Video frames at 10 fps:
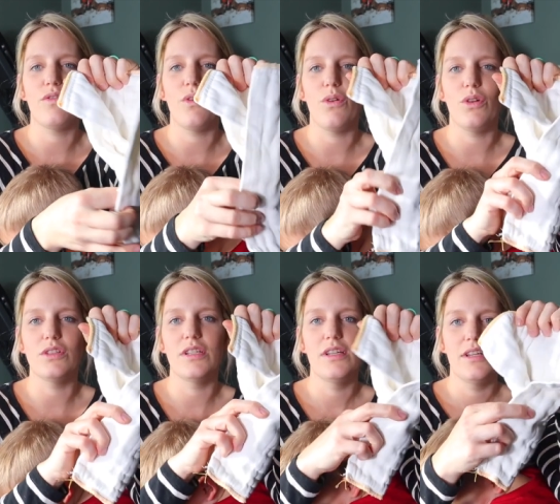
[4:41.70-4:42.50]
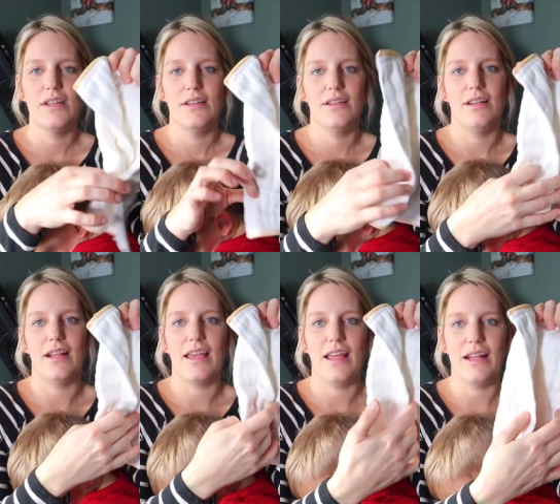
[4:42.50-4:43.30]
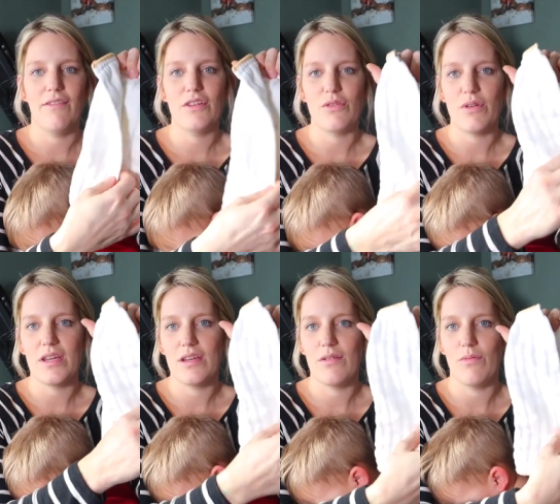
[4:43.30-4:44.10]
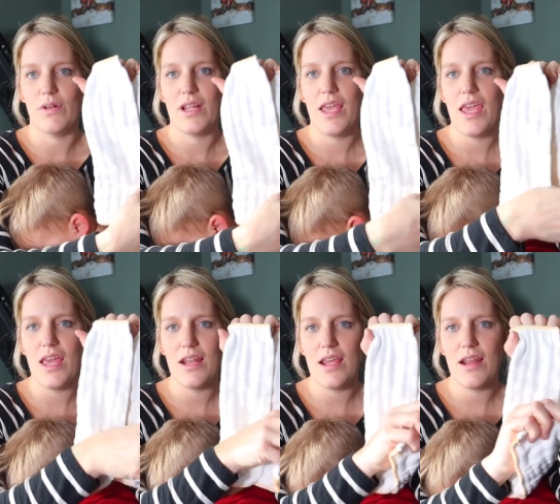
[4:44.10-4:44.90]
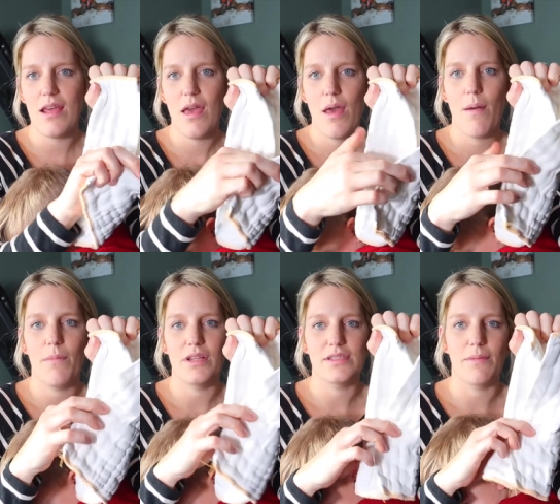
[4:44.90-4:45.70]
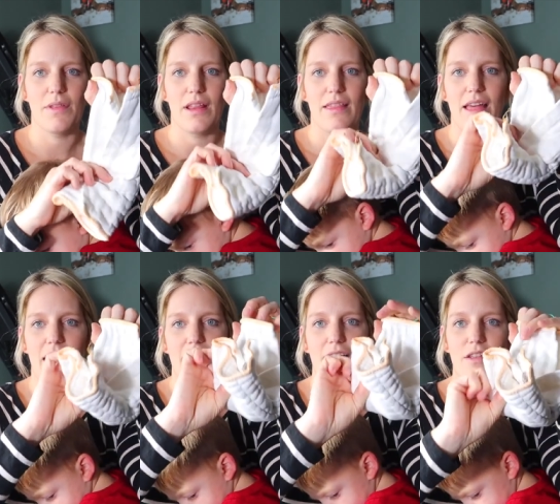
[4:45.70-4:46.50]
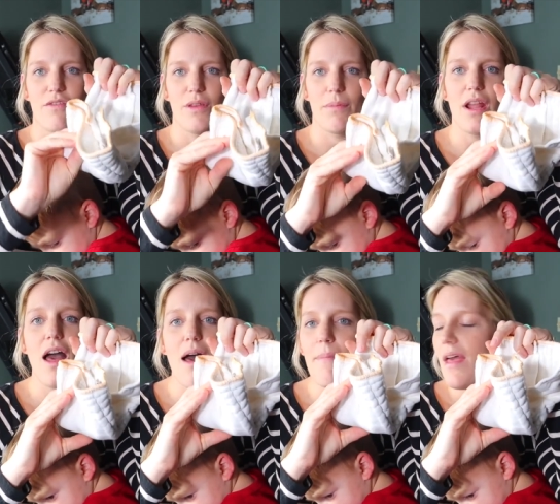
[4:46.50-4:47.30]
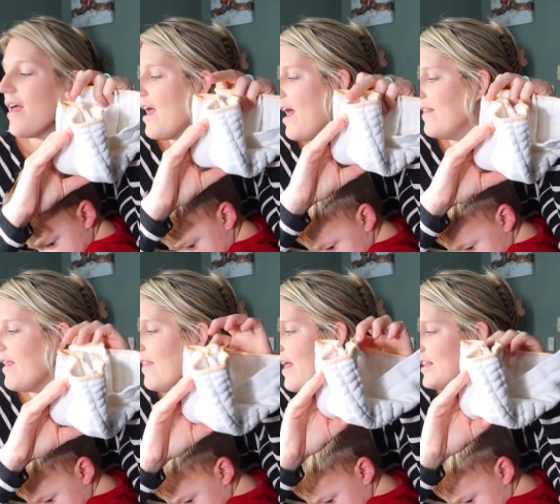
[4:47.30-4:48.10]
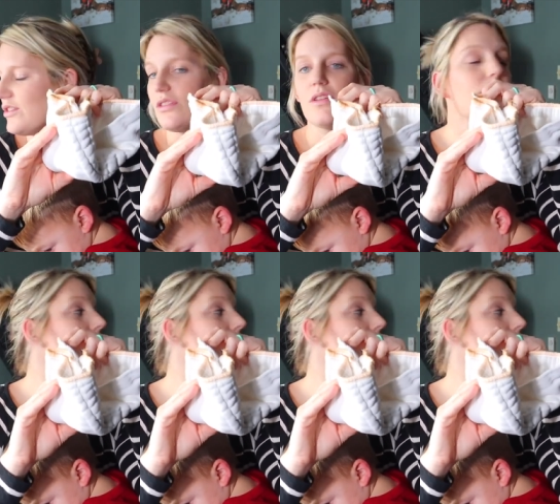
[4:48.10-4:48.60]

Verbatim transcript: fold, and I can't even do it one-handed, but it's something like that, and then you flip it up, and then that's,